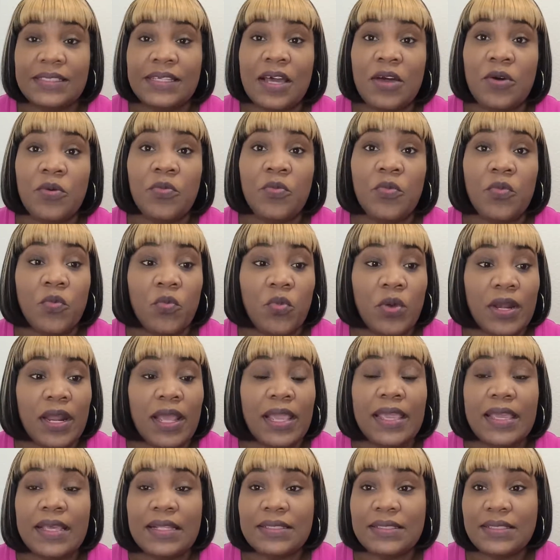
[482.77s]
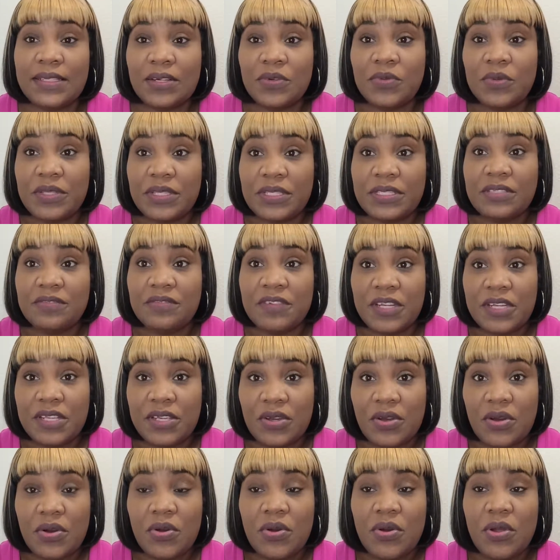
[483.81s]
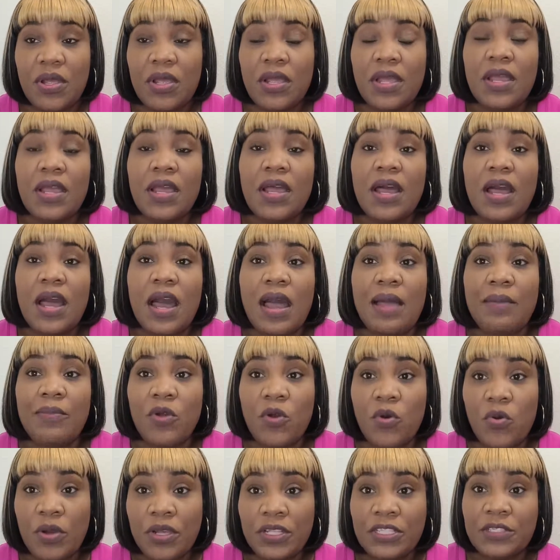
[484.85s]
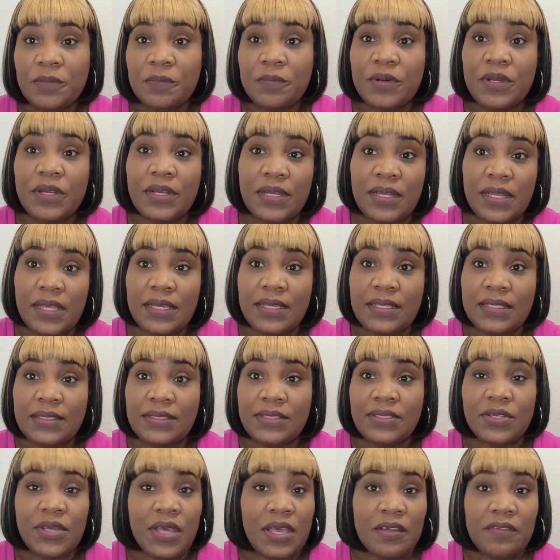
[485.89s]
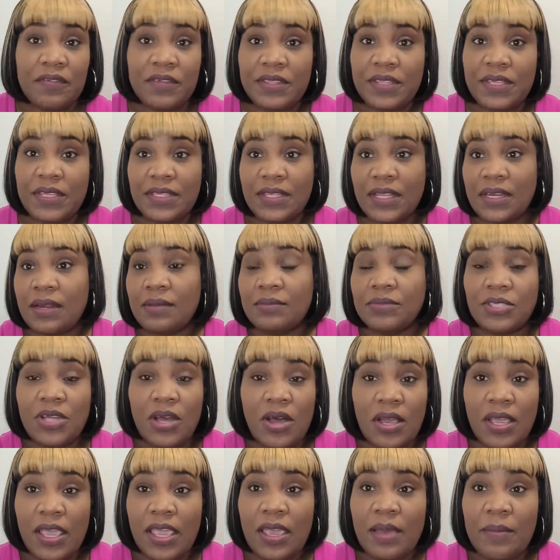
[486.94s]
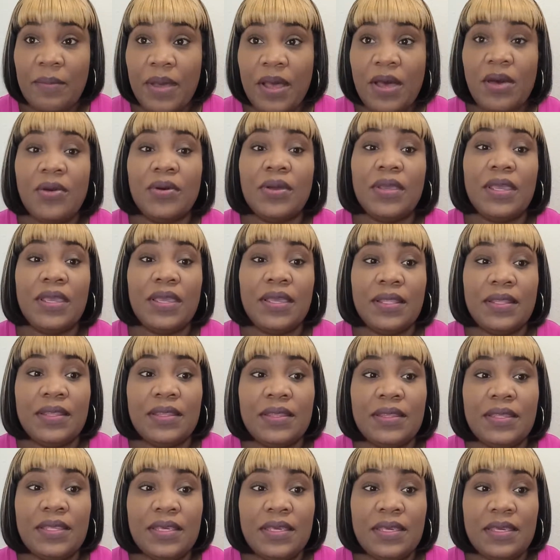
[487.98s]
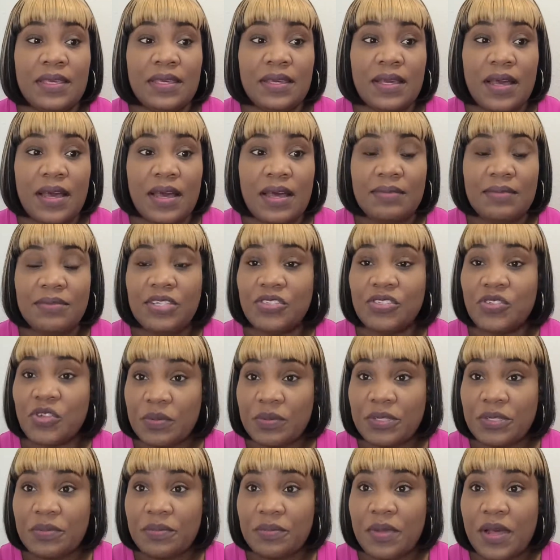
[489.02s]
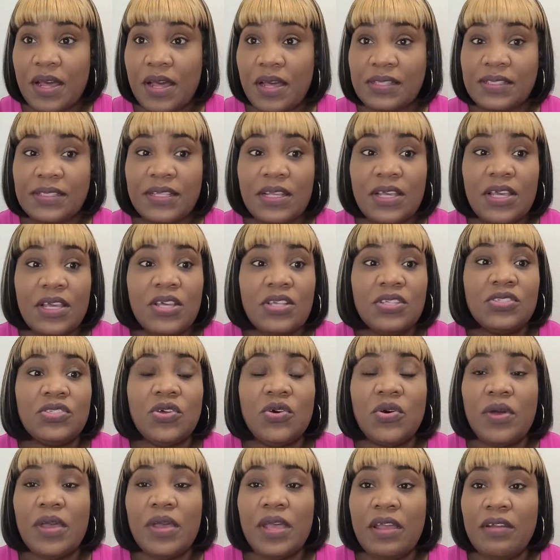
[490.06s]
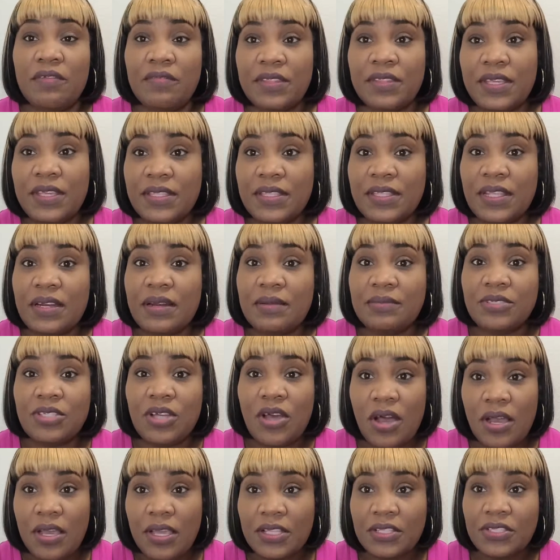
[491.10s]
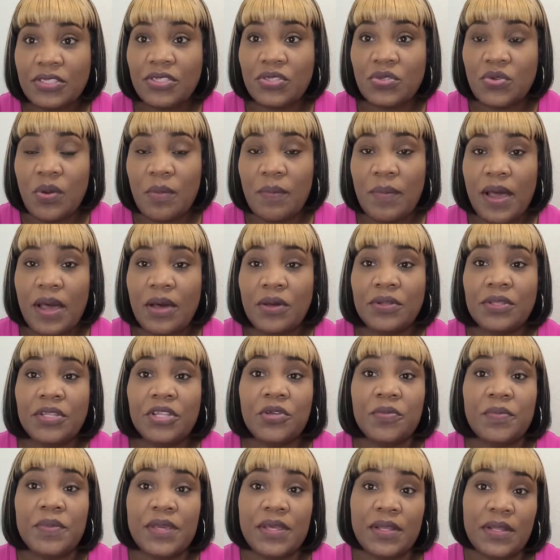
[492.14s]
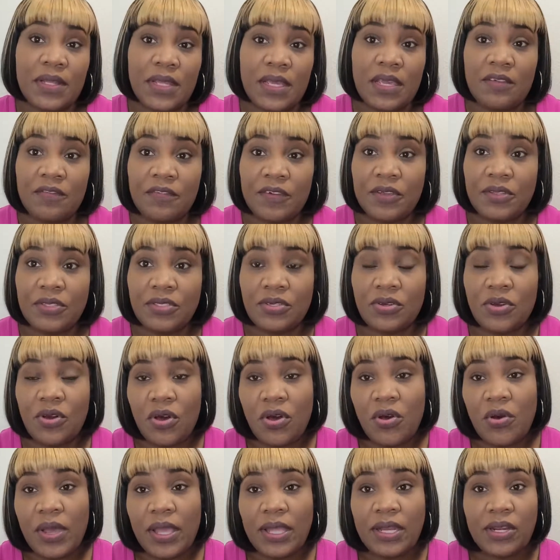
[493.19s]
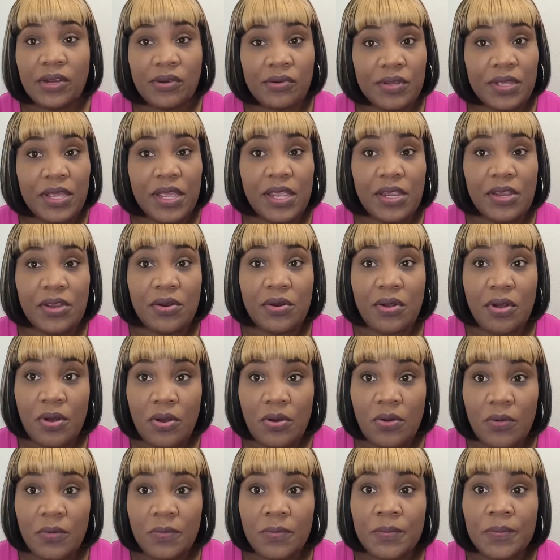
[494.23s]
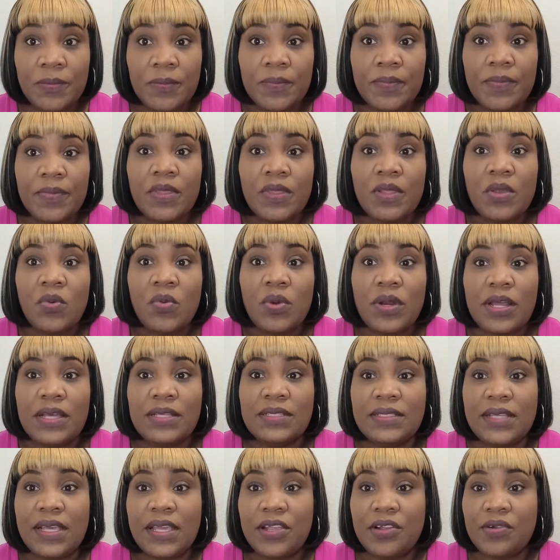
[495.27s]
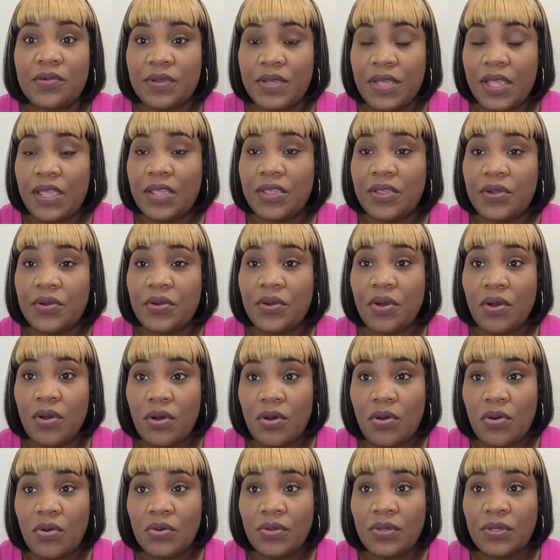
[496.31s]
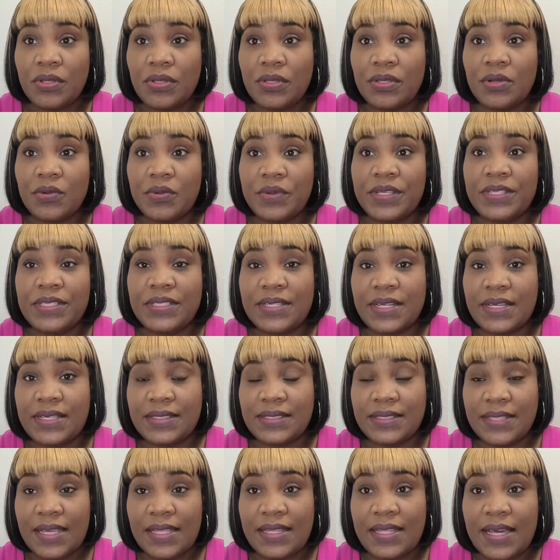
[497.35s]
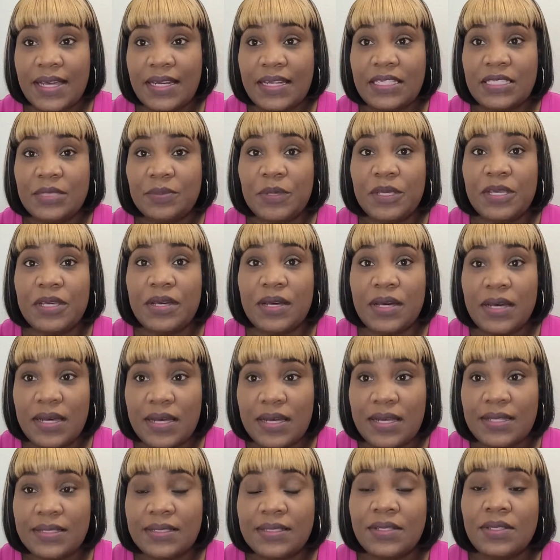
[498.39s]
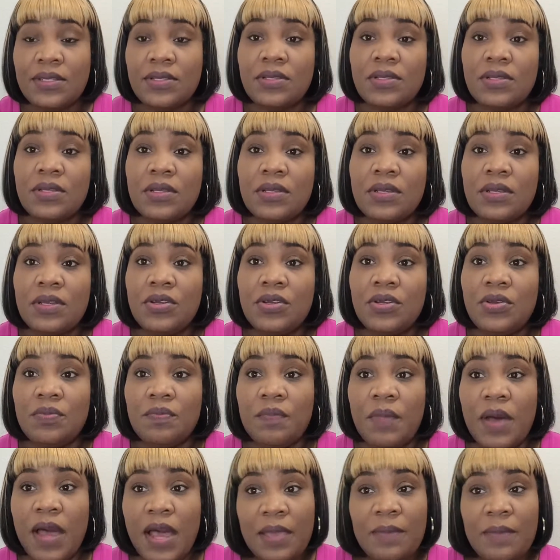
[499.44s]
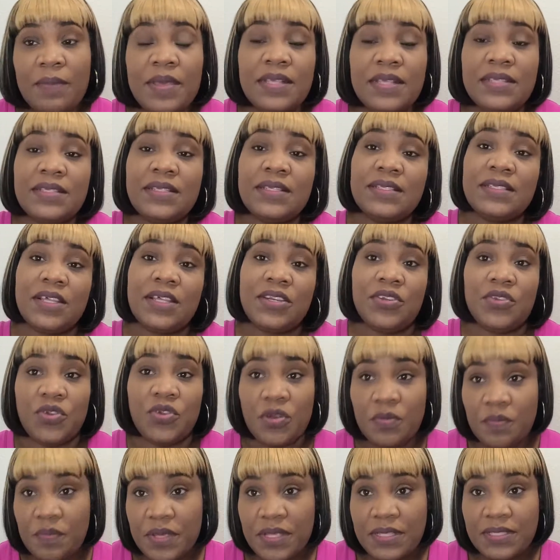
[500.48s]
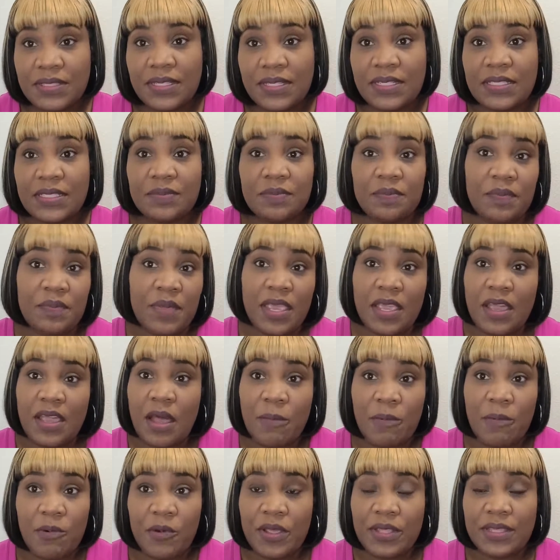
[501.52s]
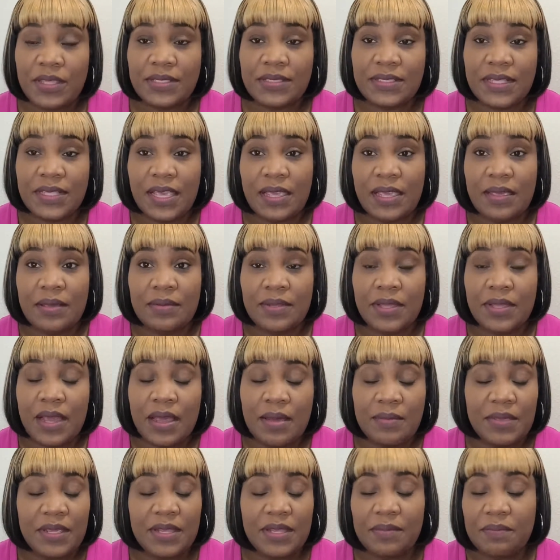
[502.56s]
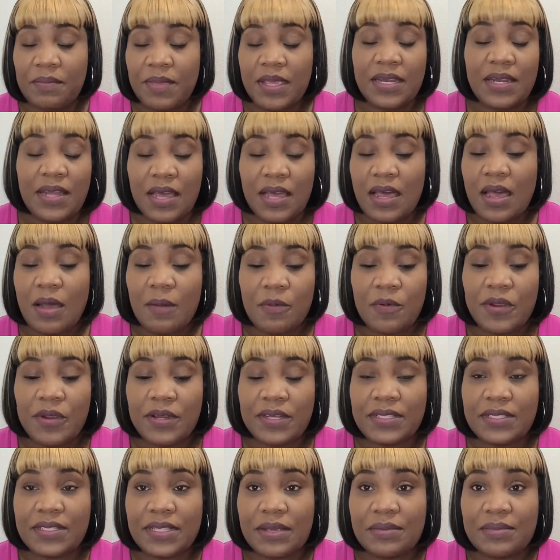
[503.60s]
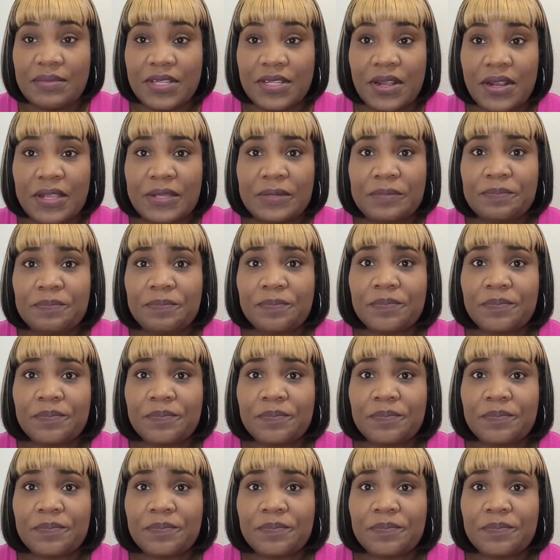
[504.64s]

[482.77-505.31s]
Now, when I get done with this video, I'm going to put links to everything that I'm talking about in the description box. So everything that I'm talking to you about, there'll be a link for you to go and create your own. When I say create your own, the reason I say that is because my business and your business may operate the same. May not operate the same. Sorry.